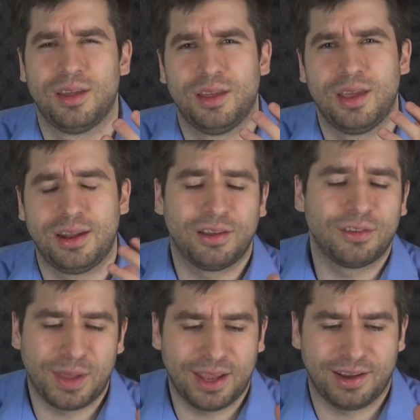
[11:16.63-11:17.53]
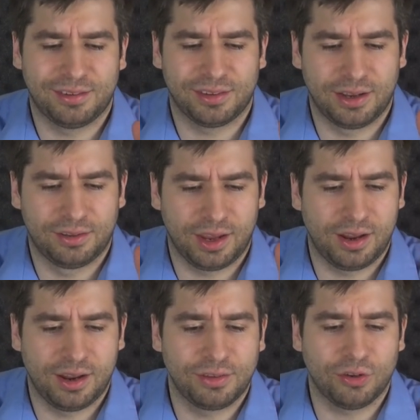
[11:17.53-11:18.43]
it doesn't make any sense. And
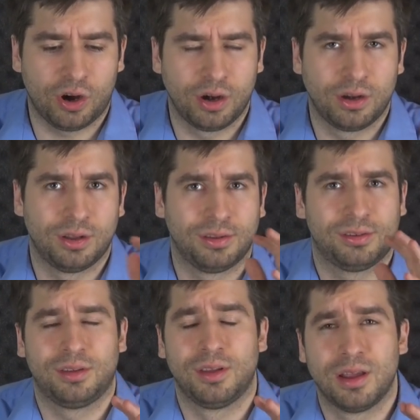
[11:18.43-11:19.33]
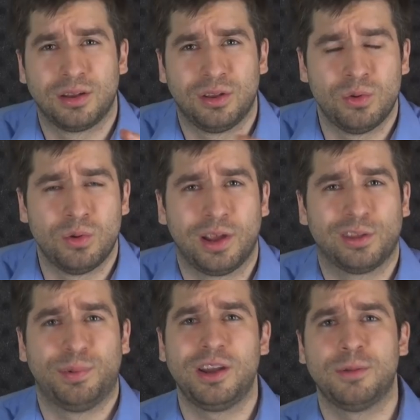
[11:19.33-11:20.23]
it is hard to
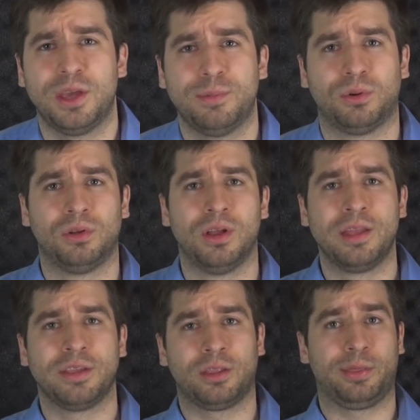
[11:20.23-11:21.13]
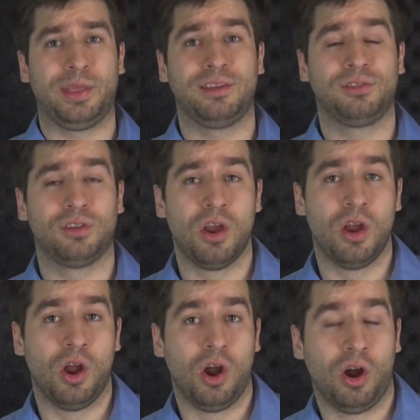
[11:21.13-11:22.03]
explain to people that things
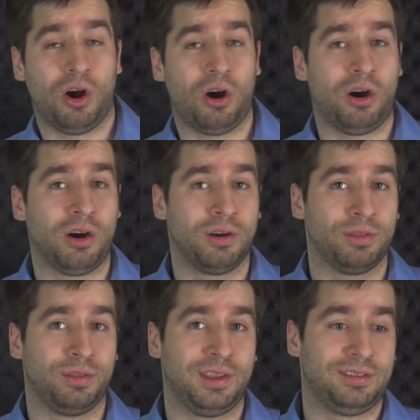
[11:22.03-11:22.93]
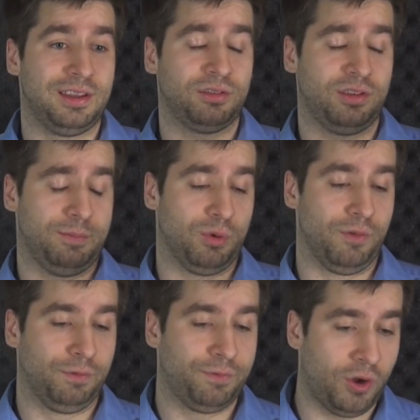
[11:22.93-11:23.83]
are this easily
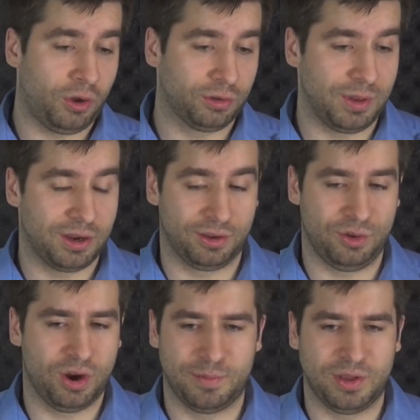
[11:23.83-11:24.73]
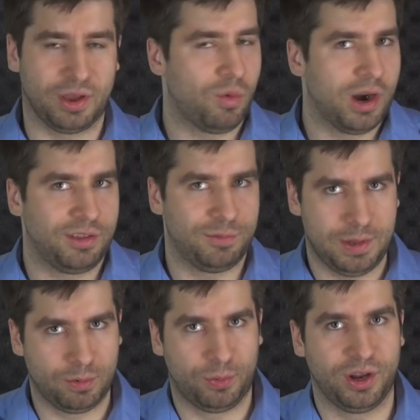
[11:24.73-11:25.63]
proven false, because you got to be like, why are these
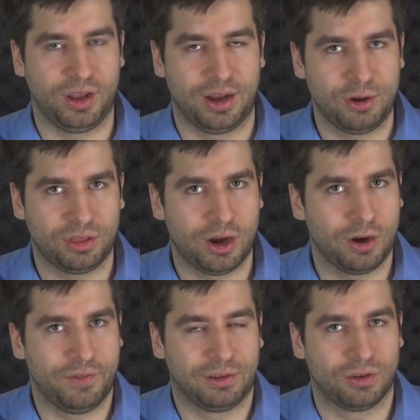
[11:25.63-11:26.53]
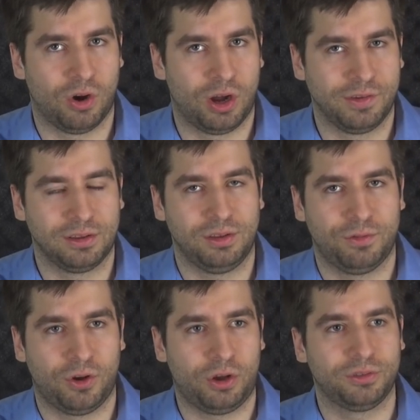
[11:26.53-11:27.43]
people putting it out there if it's so obviously
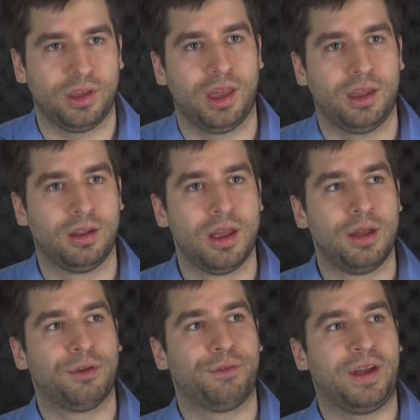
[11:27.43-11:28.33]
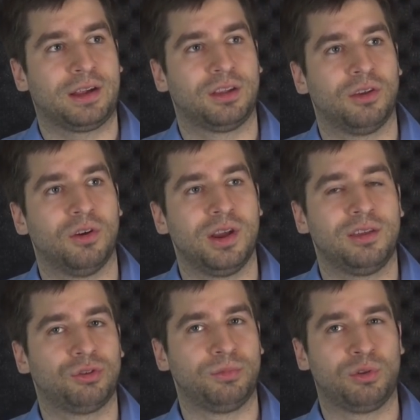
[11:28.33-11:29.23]
false? And the fact that there
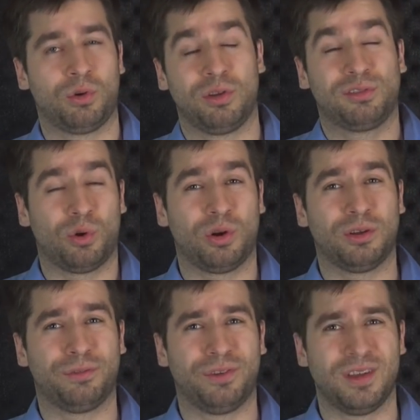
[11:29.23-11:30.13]
is some sort of